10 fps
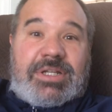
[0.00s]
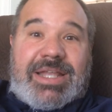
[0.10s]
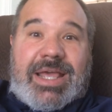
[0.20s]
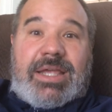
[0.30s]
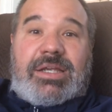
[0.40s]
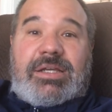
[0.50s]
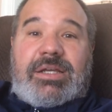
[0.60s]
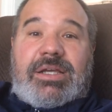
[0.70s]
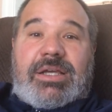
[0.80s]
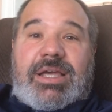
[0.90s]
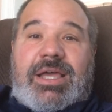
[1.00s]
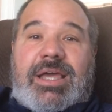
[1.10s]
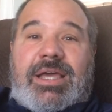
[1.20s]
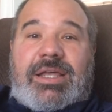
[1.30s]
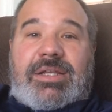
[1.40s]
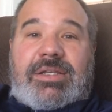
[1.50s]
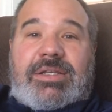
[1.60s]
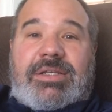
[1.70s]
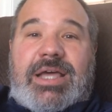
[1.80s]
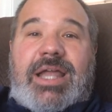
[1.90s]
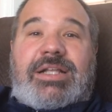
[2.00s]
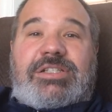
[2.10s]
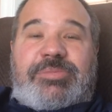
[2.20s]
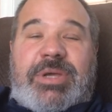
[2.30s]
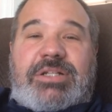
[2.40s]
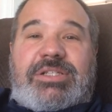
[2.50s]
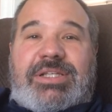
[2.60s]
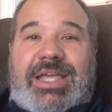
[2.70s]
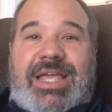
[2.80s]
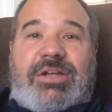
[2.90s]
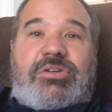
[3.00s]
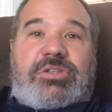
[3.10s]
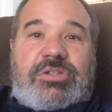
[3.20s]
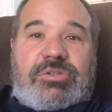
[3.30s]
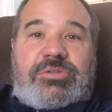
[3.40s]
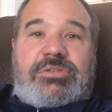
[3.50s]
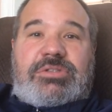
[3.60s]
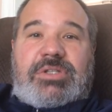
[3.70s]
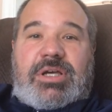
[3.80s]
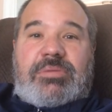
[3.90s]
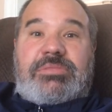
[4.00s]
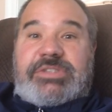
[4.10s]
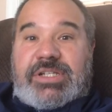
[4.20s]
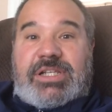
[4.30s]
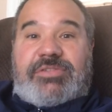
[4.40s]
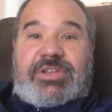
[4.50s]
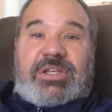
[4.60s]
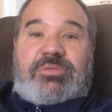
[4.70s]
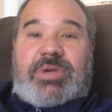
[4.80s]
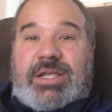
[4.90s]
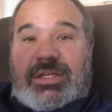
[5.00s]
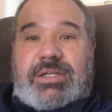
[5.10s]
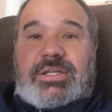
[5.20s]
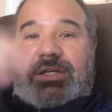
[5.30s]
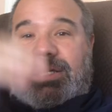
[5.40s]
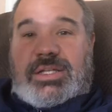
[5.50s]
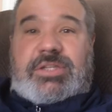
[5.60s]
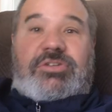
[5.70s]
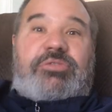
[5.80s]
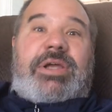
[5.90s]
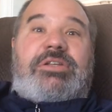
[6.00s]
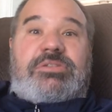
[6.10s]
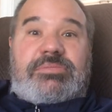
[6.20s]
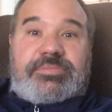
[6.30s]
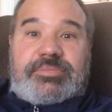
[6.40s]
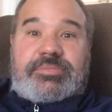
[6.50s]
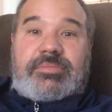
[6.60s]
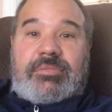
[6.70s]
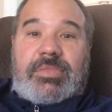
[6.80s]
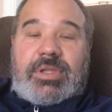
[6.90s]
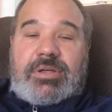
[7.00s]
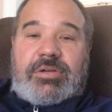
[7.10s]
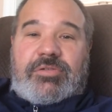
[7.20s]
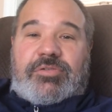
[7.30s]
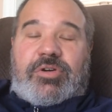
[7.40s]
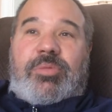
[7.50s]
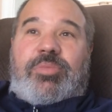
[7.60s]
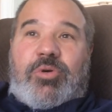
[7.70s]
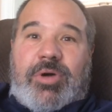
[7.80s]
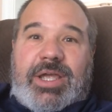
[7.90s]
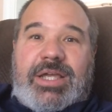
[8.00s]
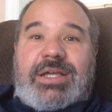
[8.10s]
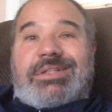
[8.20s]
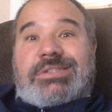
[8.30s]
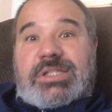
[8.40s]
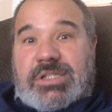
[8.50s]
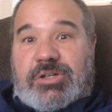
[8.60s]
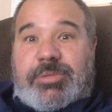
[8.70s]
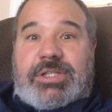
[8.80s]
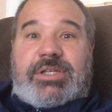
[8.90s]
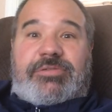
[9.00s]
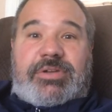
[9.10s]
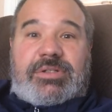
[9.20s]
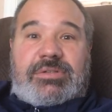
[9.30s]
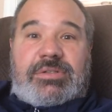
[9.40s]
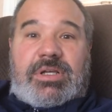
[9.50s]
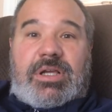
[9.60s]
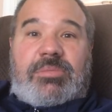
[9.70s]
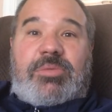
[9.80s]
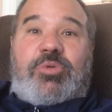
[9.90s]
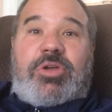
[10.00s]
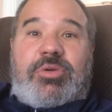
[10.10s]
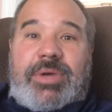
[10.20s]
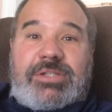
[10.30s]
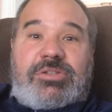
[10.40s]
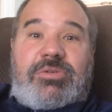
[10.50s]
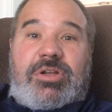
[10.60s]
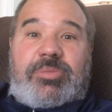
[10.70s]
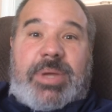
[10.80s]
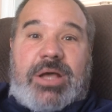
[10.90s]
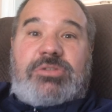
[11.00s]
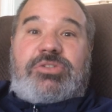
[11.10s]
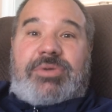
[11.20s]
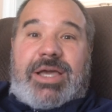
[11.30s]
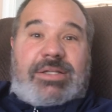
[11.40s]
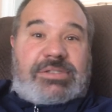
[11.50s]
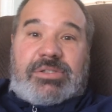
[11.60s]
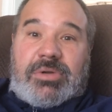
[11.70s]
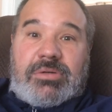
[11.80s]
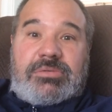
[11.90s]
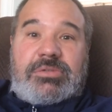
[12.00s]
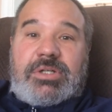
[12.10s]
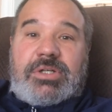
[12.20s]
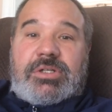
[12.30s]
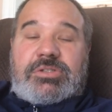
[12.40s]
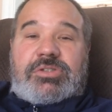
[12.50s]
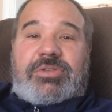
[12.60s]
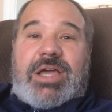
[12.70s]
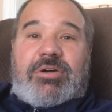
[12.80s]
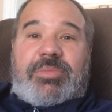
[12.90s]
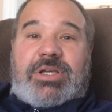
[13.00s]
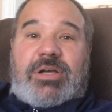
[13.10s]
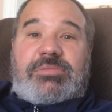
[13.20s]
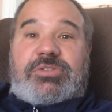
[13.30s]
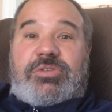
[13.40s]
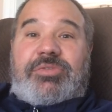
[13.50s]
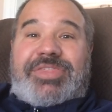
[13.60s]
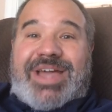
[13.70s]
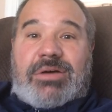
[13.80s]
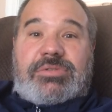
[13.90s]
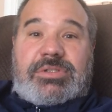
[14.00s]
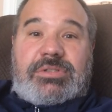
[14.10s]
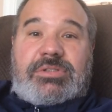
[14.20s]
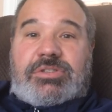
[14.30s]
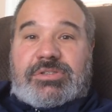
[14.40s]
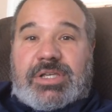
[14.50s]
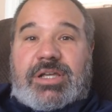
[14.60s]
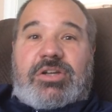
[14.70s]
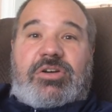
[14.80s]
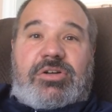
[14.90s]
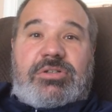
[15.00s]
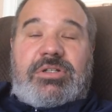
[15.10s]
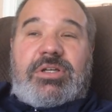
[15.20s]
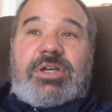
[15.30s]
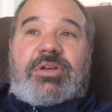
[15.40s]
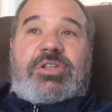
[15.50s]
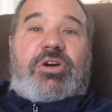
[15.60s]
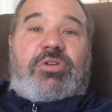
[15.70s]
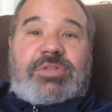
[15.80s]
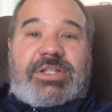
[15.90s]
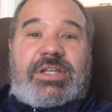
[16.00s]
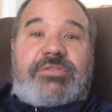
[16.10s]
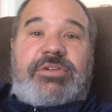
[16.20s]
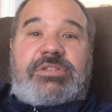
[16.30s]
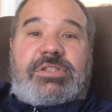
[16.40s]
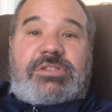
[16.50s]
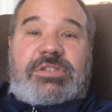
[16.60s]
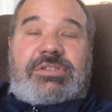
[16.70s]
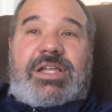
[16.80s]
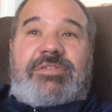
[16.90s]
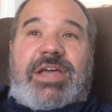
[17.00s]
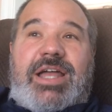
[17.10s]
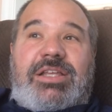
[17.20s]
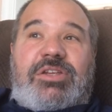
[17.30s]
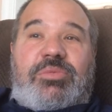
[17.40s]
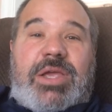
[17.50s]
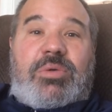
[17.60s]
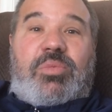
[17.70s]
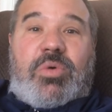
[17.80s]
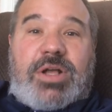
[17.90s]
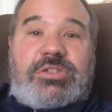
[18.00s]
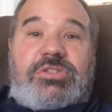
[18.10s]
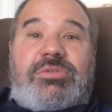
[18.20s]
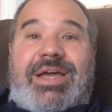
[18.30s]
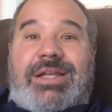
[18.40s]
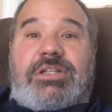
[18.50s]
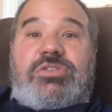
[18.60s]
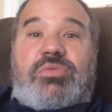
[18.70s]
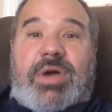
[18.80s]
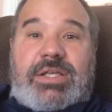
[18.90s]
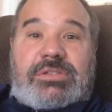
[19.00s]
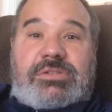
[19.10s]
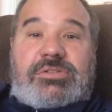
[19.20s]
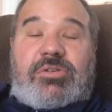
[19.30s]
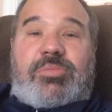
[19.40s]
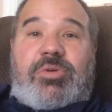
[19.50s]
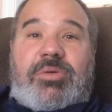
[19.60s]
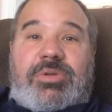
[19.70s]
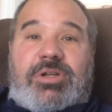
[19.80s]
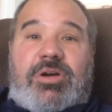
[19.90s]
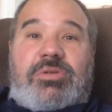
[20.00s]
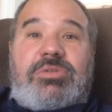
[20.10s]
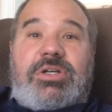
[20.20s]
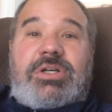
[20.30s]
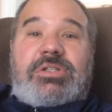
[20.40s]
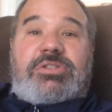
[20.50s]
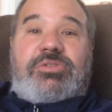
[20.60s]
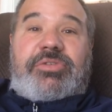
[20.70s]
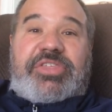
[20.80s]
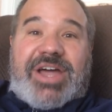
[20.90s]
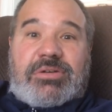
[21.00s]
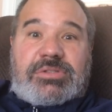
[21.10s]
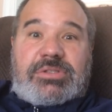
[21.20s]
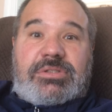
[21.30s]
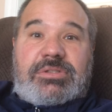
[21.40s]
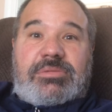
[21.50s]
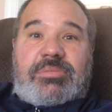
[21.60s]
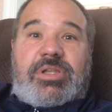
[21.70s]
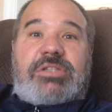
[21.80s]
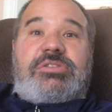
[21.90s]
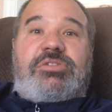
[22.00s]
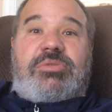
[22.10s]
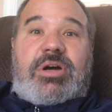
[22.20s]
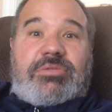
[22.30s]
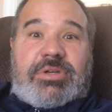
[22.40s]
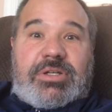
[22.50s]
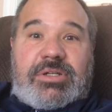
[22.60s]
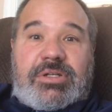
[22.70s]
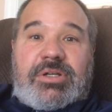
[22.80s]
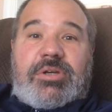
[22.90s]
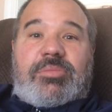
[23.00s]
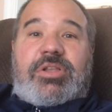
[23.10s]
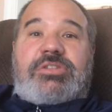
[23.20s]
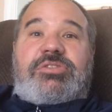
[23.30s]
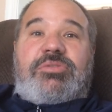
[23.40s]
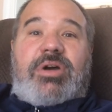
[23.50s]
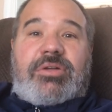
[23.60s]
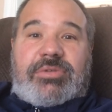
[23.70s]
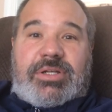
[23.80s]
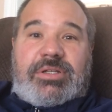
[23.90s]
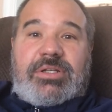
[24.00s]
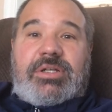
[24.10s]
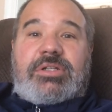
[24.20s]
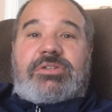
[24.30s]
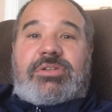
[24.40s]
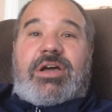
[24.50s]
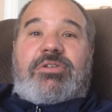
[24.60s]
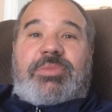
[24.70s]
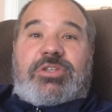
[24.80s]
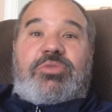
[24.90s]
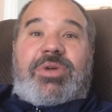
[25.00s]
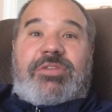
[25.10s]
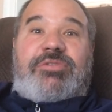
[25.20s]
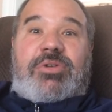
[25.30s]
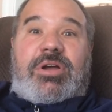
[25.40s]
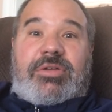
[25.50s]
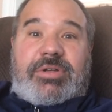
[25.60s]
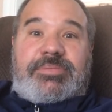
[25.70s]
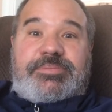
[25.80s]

a day and not expect to gain or lose significant weight in either direction. For a boy, it's a little bit different. A boy who weighs 200 pounds, you add a zero. So now it becomes 2,000, just like a girl. The only difference is instead of adding your weight once, you add it twice. So a boy would go 2,000 plus 200 plus 200. So that would be 2,400.